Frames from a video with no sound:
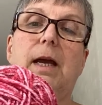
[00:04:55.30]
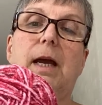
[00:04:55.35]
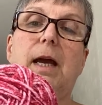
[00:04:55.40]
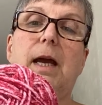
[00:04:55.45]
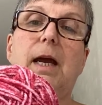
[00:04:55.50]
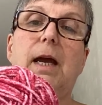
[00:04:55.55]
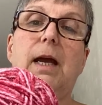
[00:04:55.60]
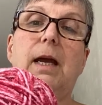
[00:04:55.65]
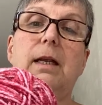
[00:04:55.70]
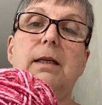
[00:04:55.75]

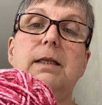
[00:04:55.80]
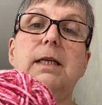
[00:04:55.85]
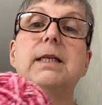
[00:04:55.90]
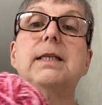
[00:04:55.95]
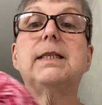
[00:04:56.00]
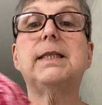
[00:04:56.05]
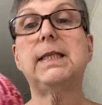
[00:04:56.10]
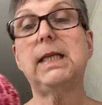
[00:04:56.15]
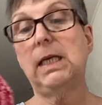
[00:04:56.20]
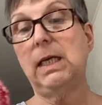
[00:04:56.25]
And it's
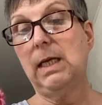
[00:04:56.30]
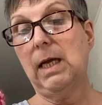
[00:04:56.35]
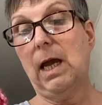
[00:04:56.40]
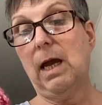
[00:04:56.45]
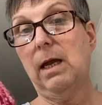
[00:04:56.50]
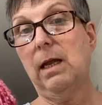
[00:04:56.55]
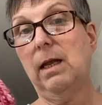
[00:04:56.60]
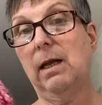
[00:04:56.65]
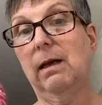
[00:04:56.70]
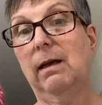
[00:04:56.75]
DK.
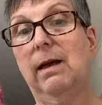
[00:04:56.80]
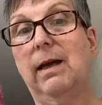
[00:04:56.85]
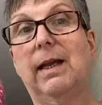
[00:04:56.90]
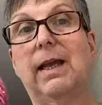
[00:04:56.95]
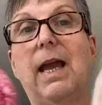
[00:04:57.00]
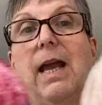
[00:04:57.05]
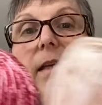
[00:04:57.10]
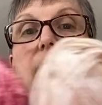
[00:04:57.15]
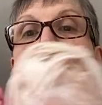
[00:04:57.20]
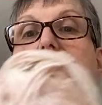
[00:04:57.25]

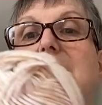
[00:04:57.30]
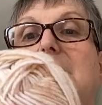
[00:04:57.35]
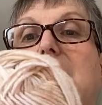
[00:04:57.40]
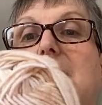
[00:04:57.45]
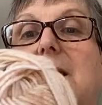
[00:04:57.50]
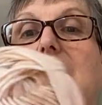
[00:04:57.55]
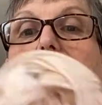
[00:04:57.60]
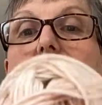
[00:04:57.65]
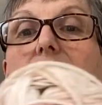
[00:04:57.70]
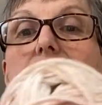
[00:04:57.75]
Again,
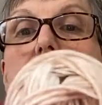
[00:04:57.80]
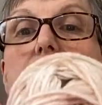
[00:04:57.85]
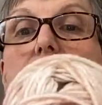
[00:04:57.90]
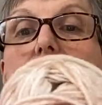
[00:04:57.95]
DK.